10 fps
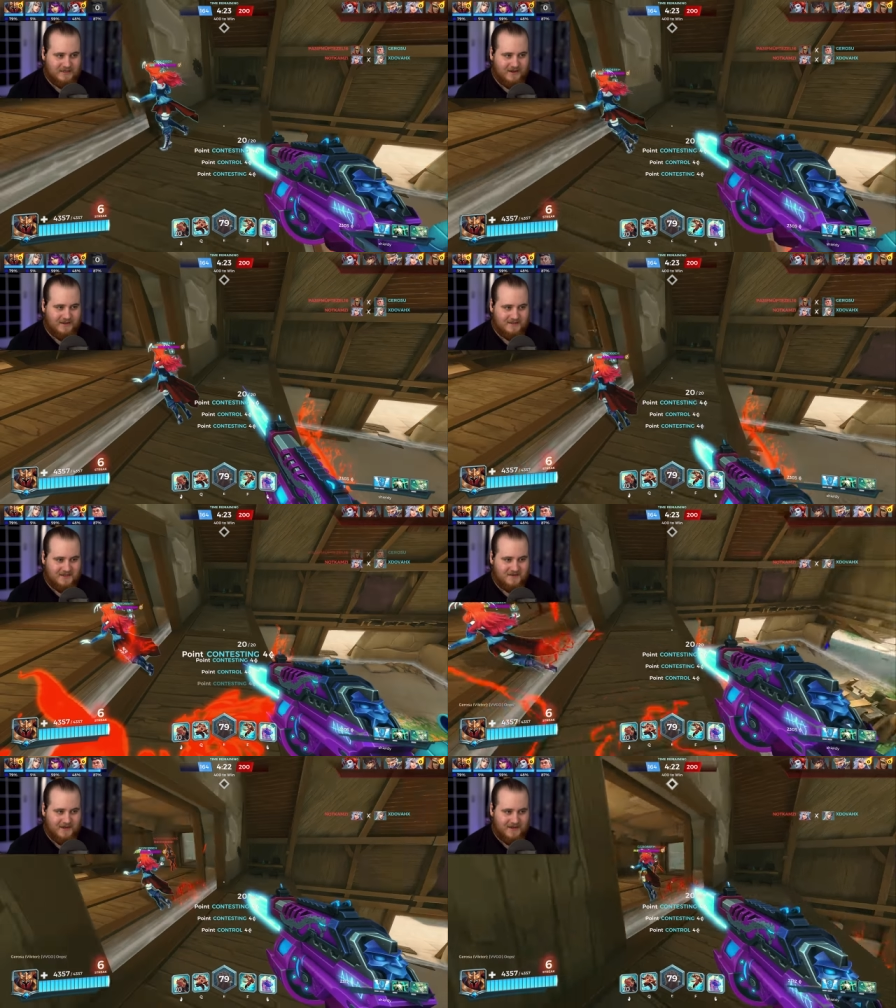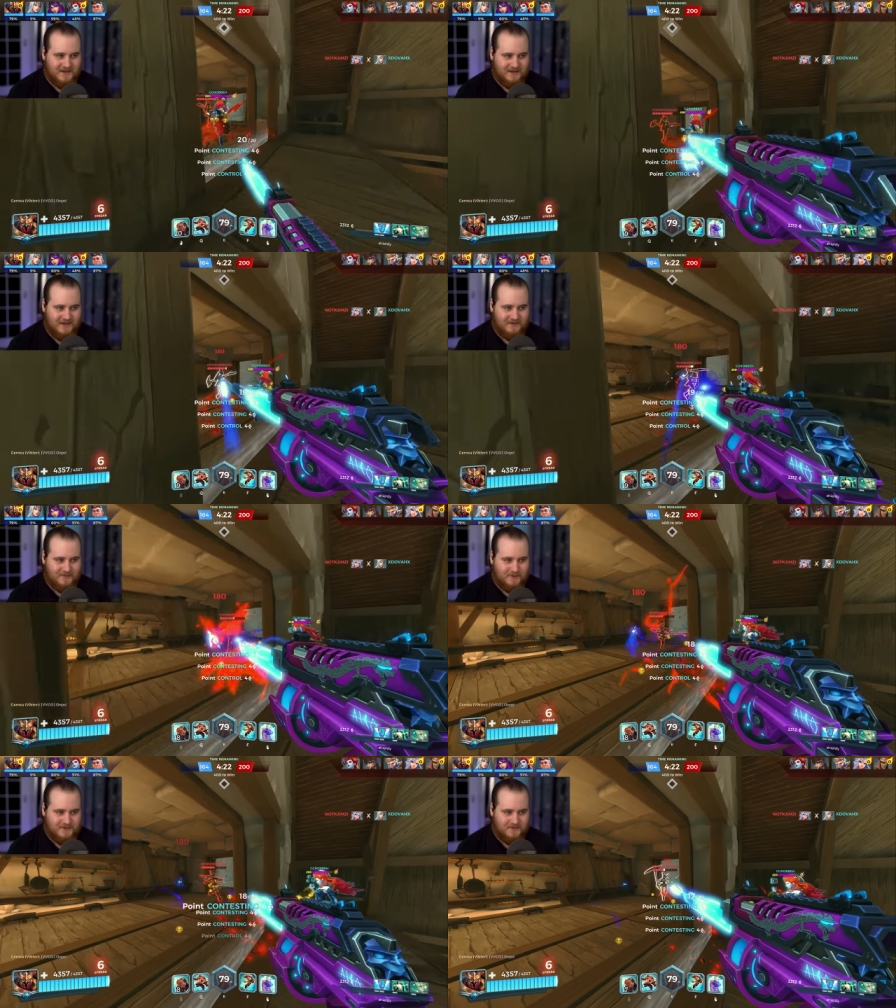dying is going to make it kind of
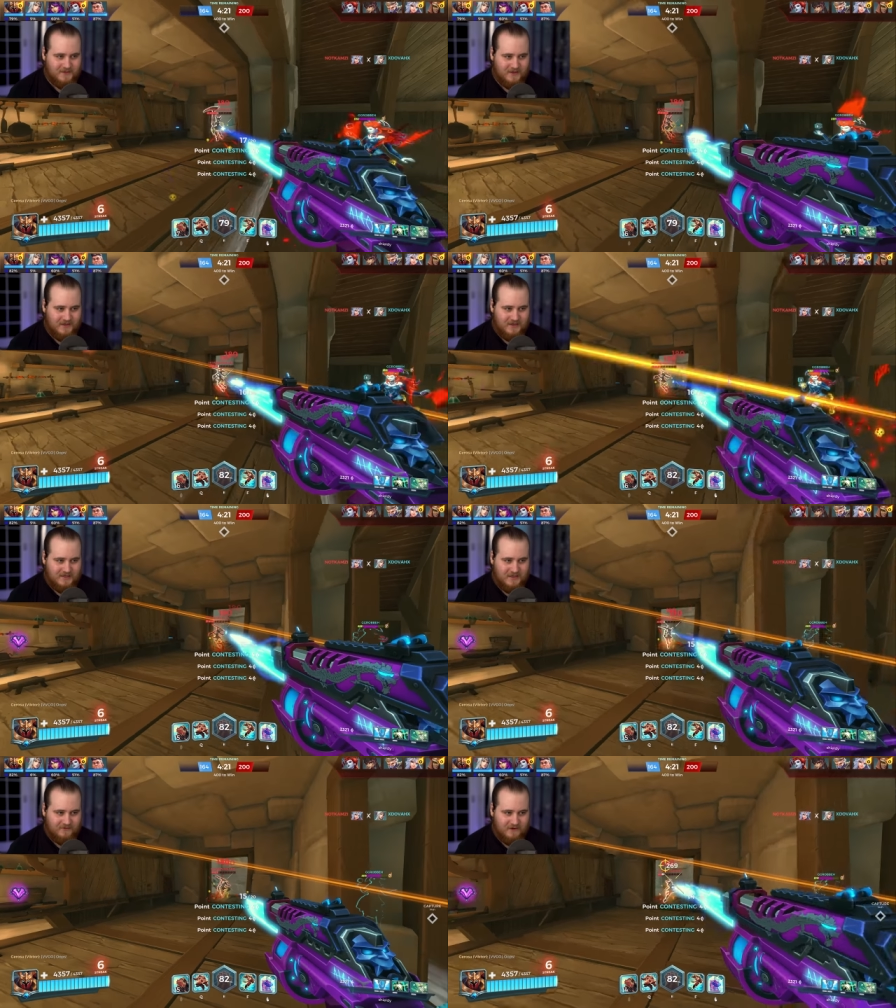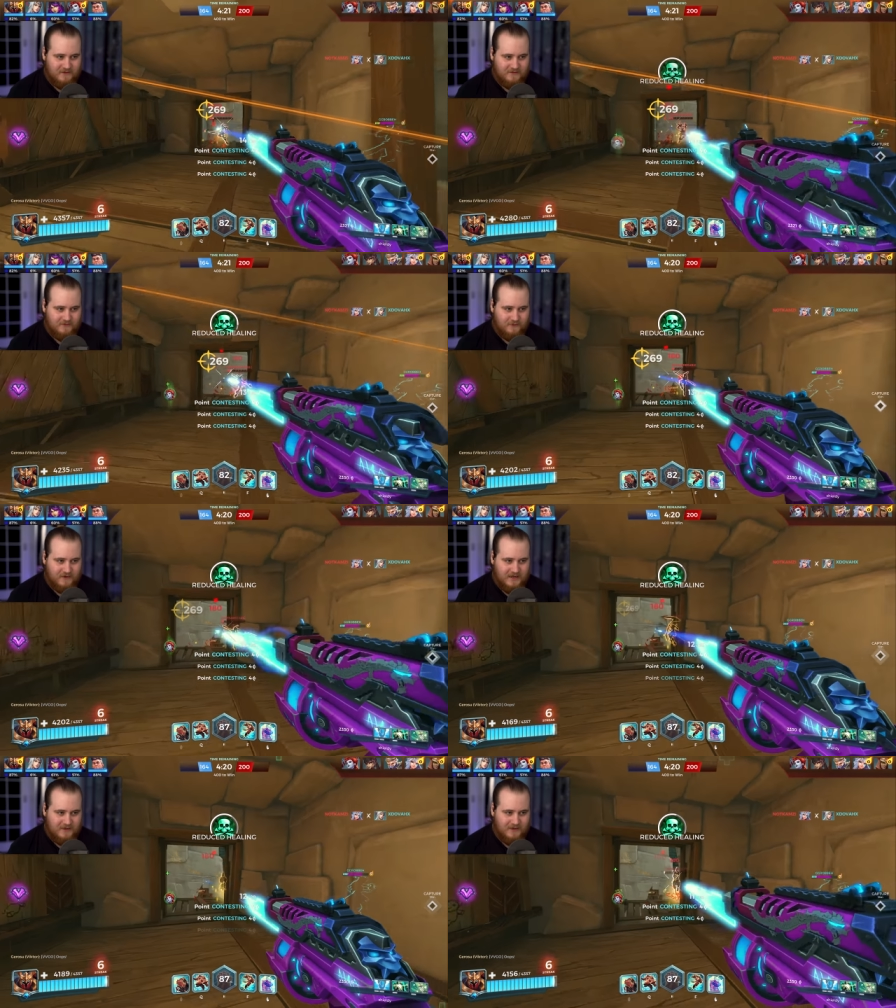impossible. Let's get rid of the
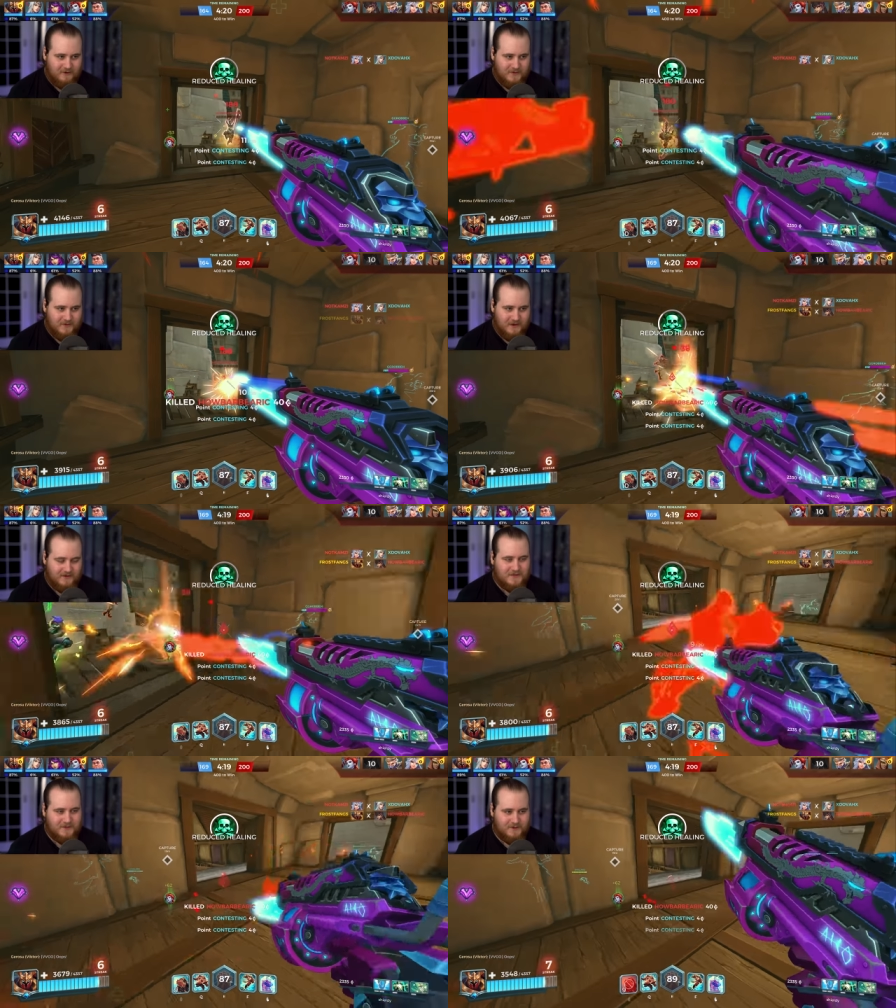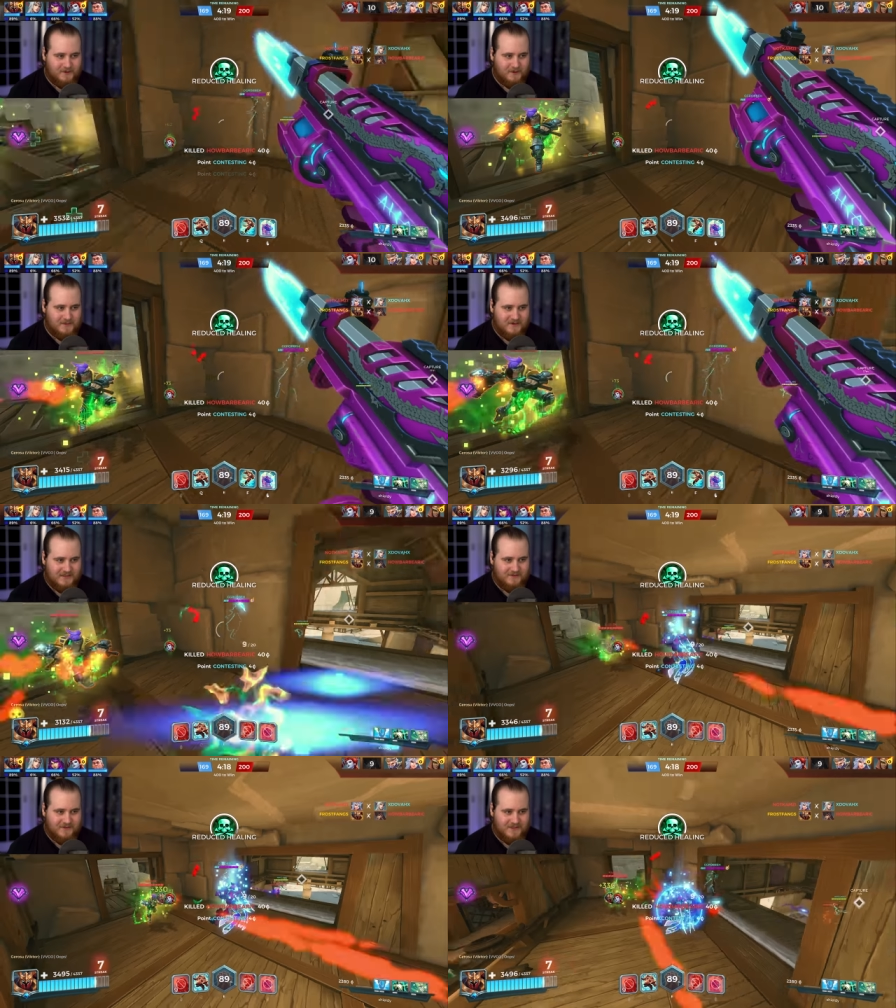Vora here. They're not doing a crazy good job, so it's
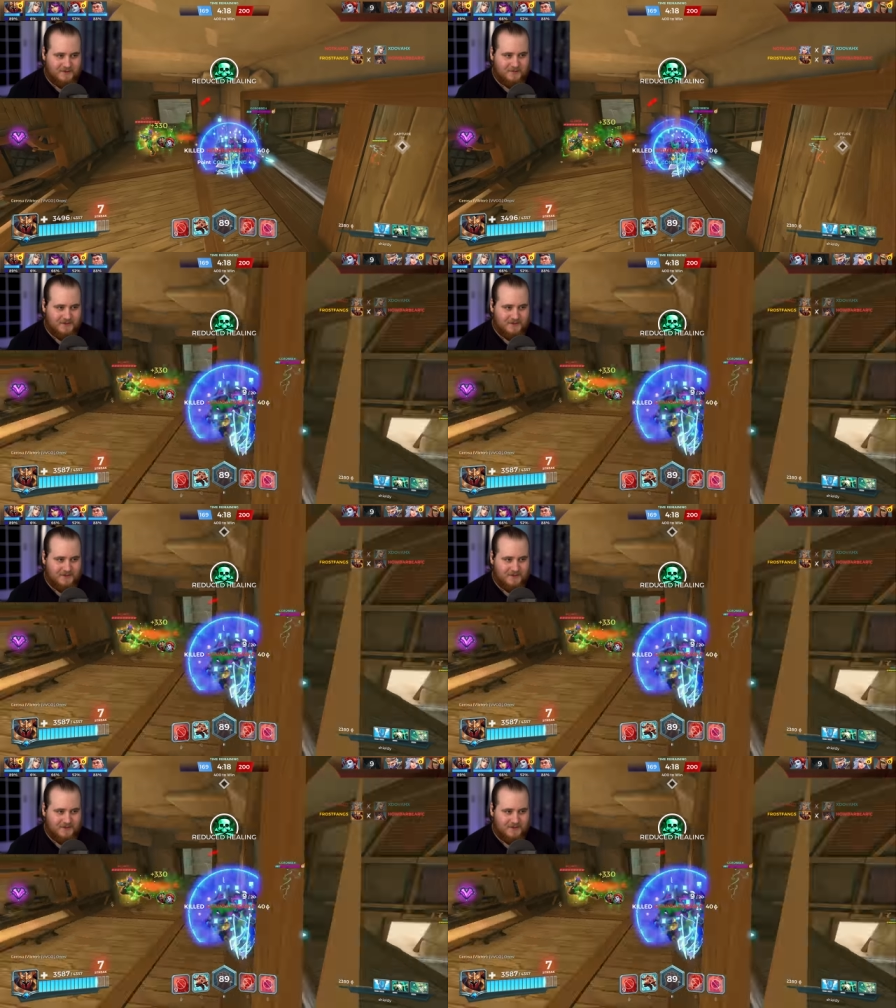definitely still